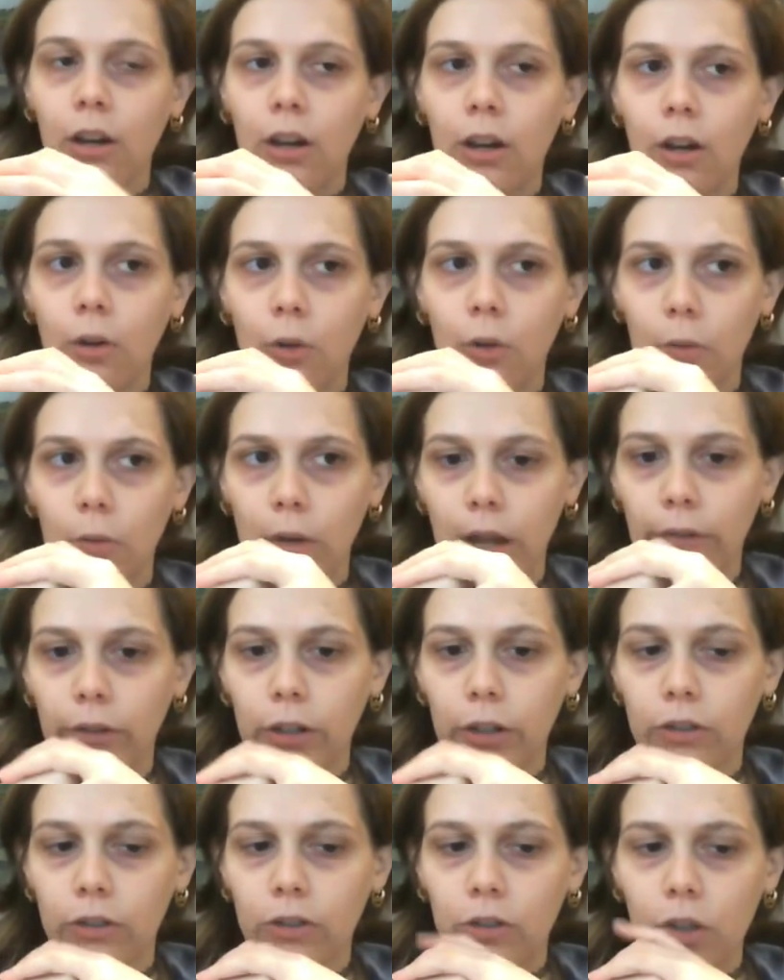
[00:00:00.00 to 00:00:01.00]
Or
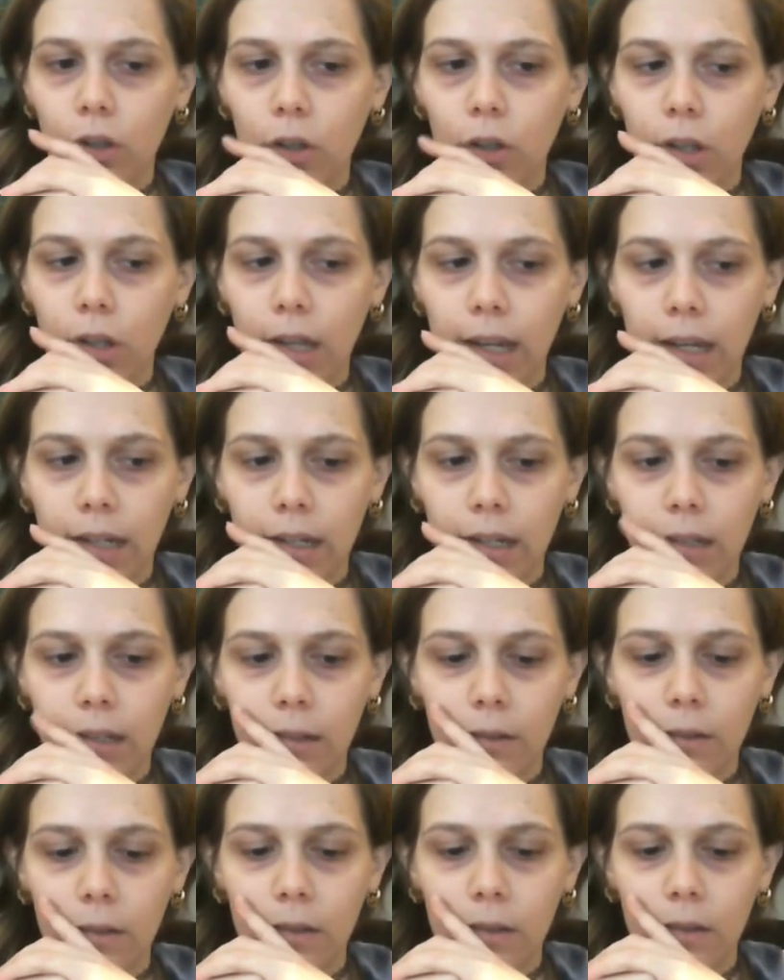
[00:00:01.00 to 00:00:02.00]
whatever. So, like,
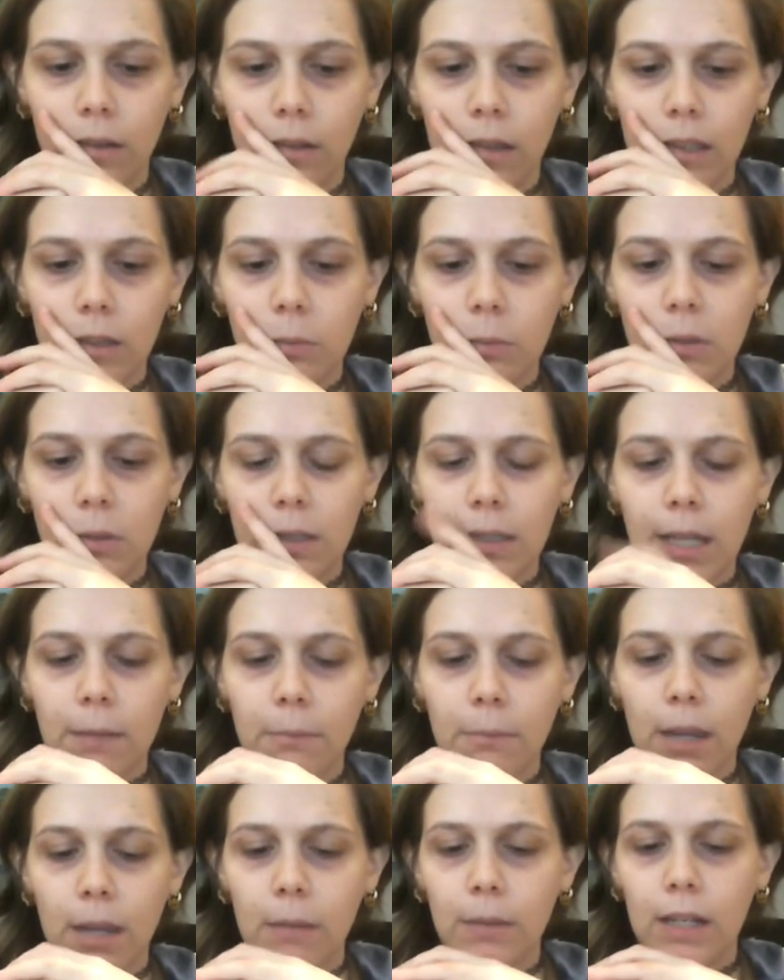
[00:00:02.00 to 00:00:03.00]
this was, like,
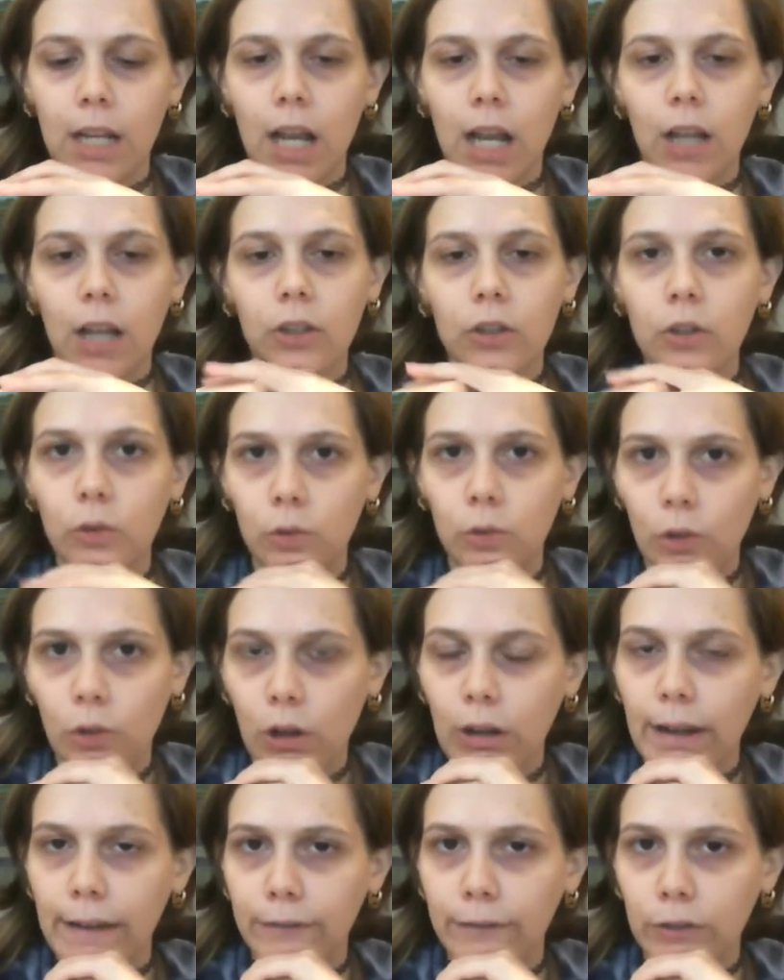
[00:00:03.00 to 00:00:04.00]
maybe not too
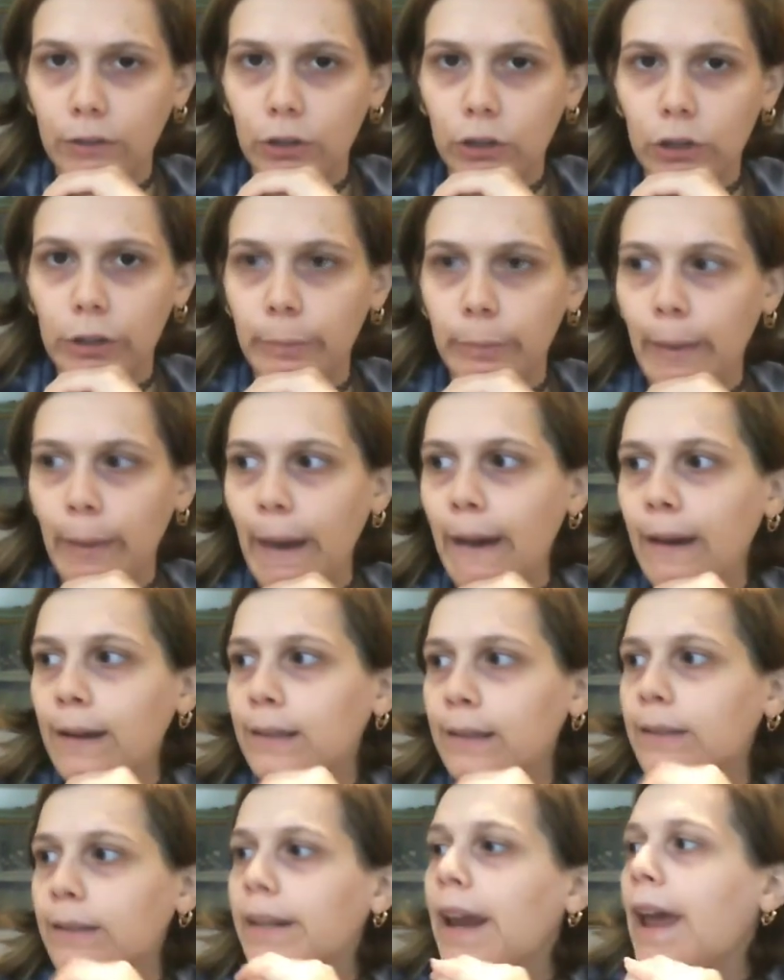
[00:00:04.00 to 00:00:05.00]
long after she
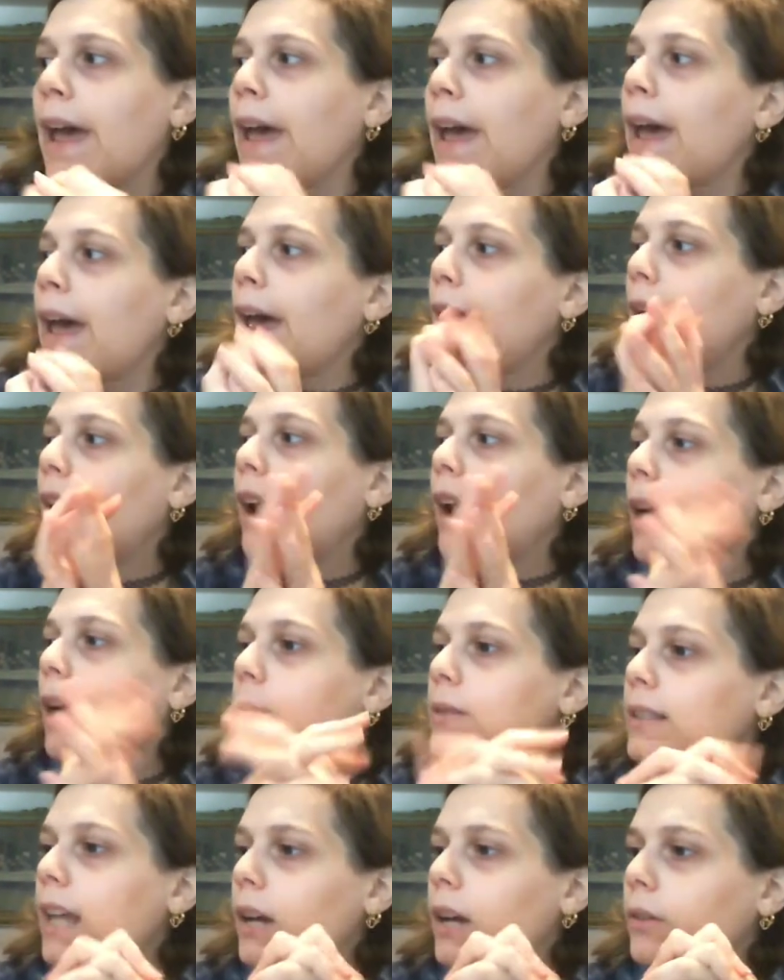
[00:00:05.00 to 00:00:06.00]
passed, and I
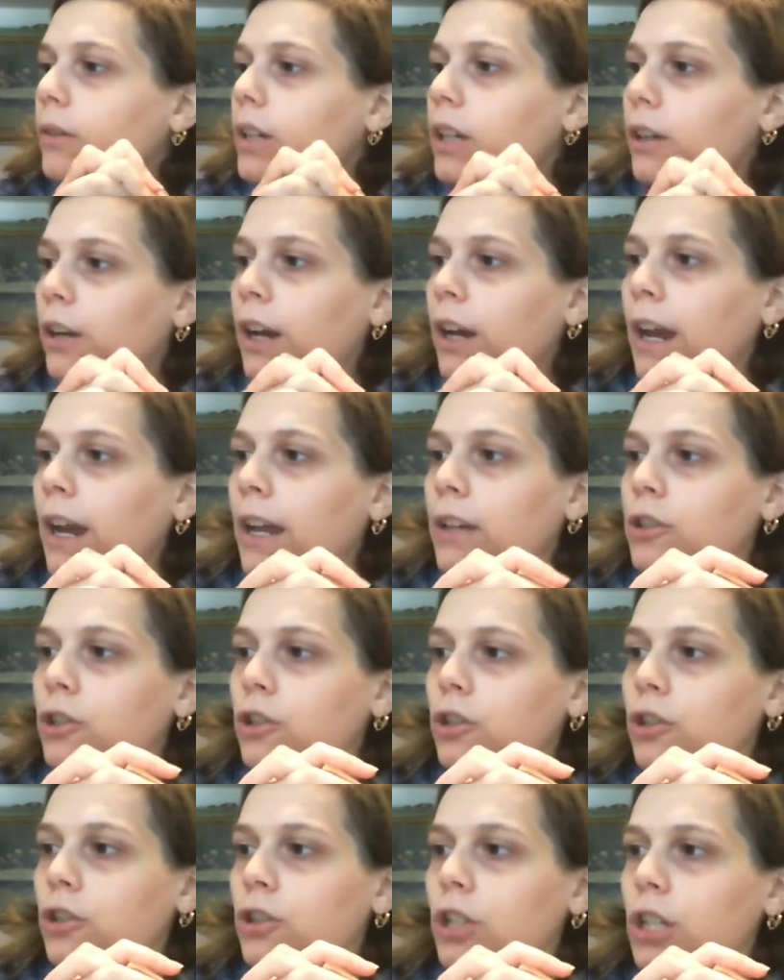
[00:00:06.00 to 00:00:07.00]
was down here,
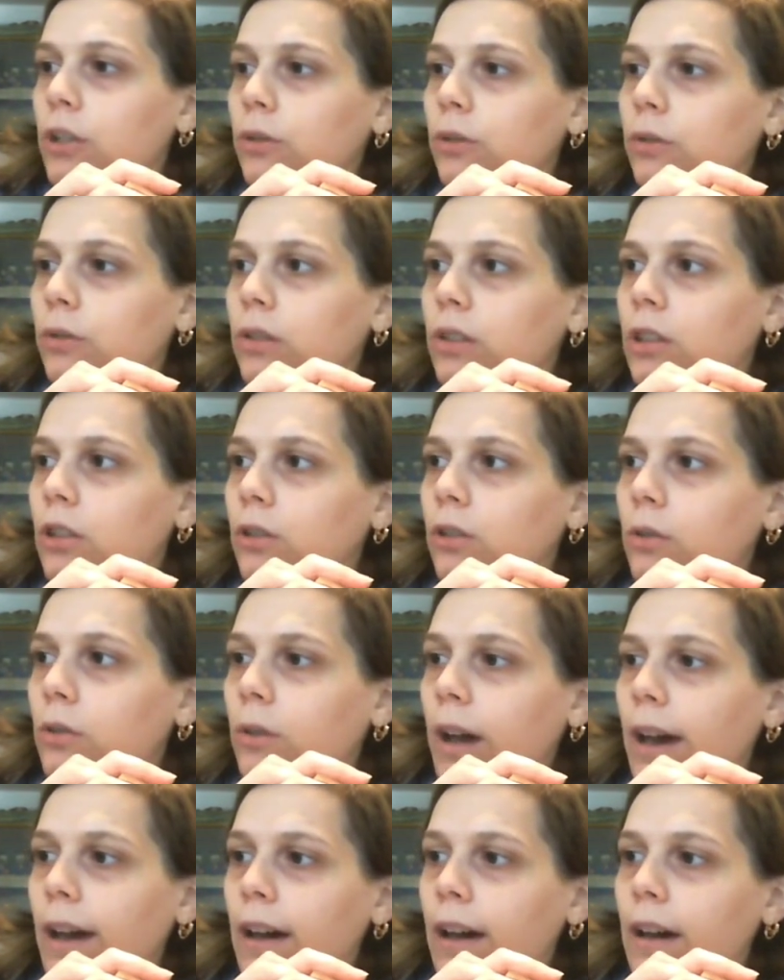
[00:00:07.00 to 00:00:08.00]
and she used to
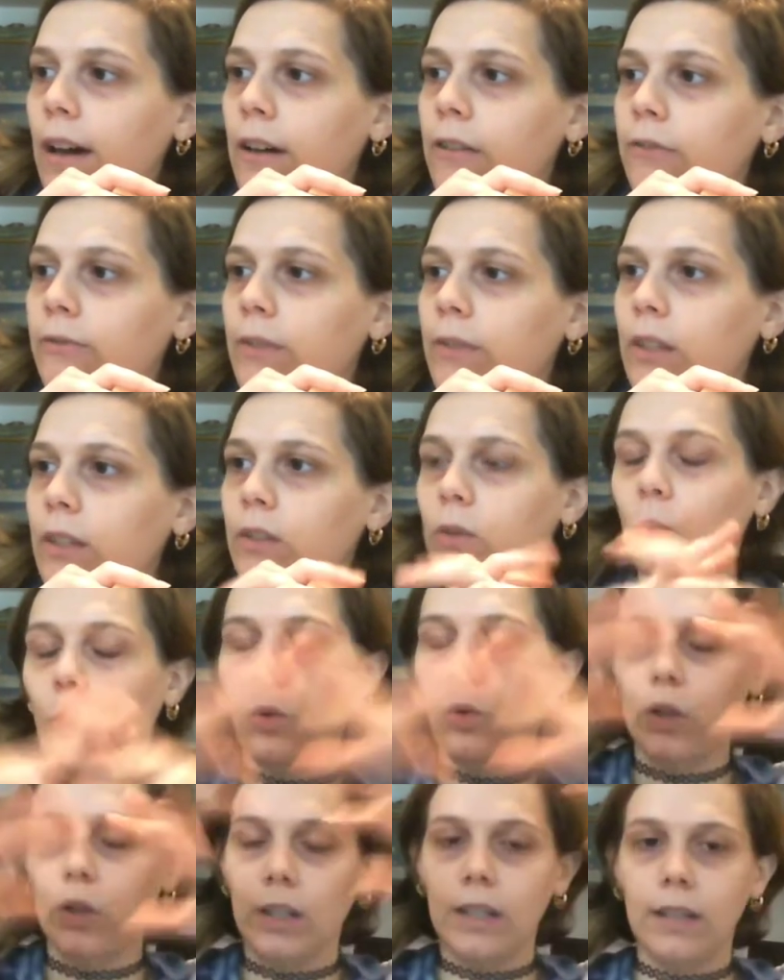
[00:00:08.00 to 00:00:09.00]
have this
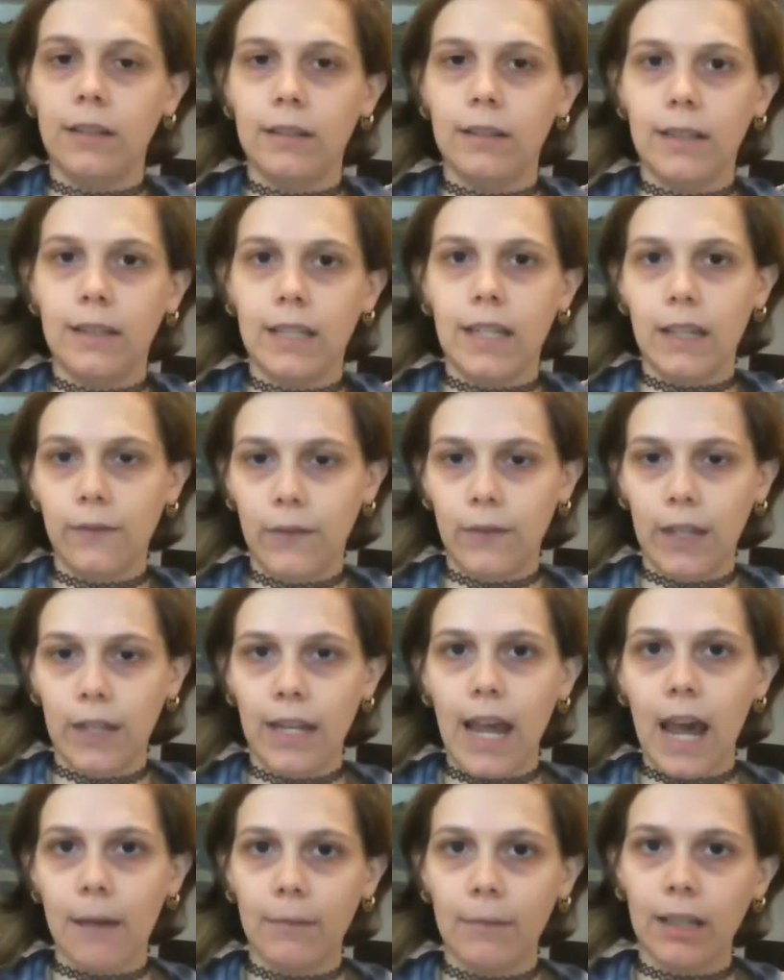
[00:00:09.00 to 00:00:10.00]
wooden TV
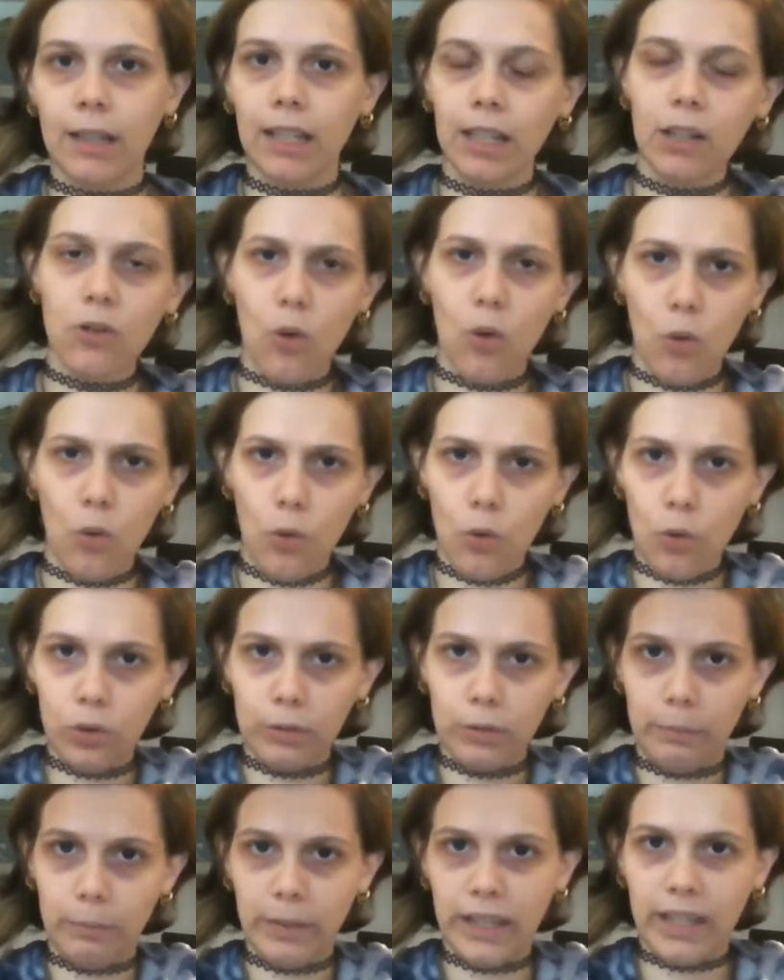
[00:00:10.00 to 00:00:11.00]
cabinet, like an
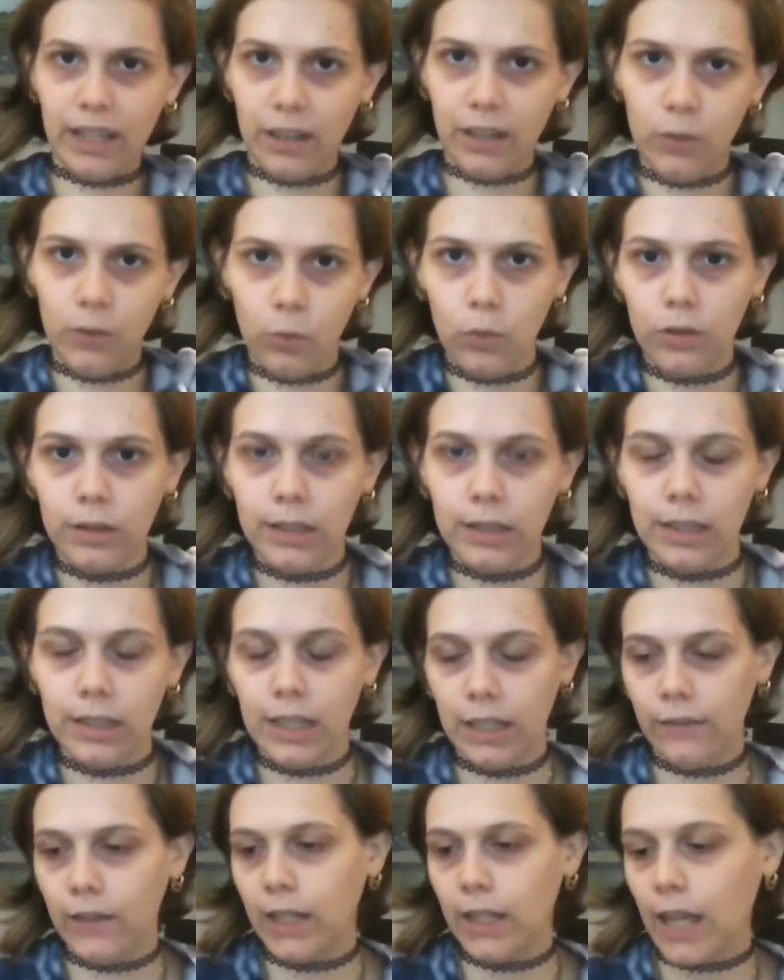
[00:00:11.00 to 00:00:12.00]
old, big wooden
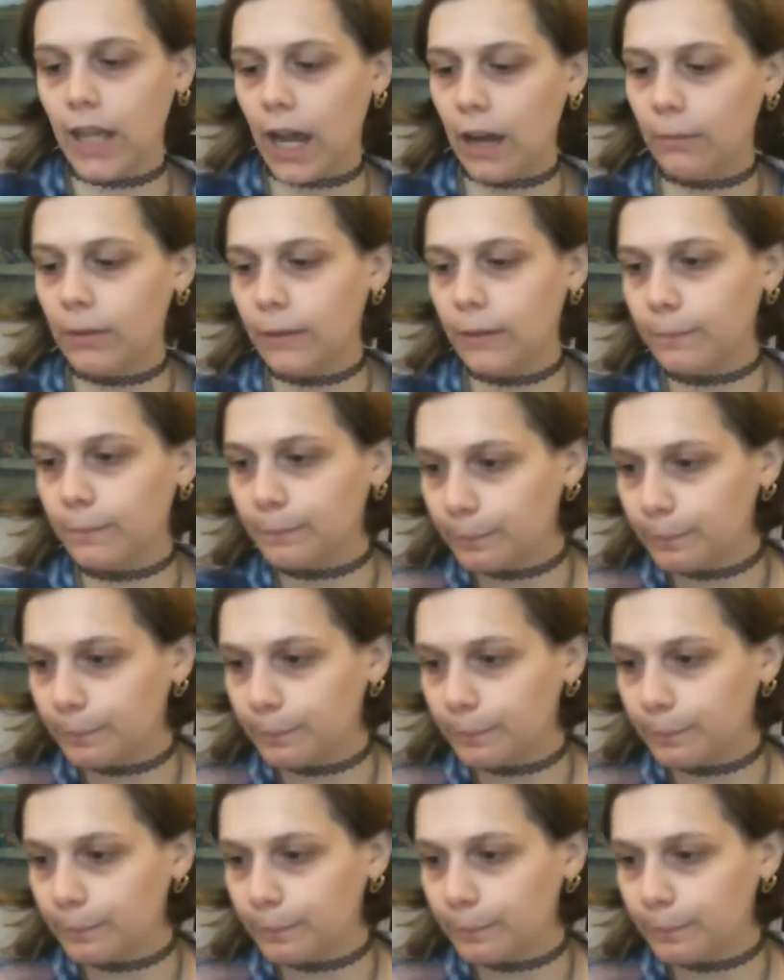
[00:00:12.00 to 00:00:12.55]
TV cabinet,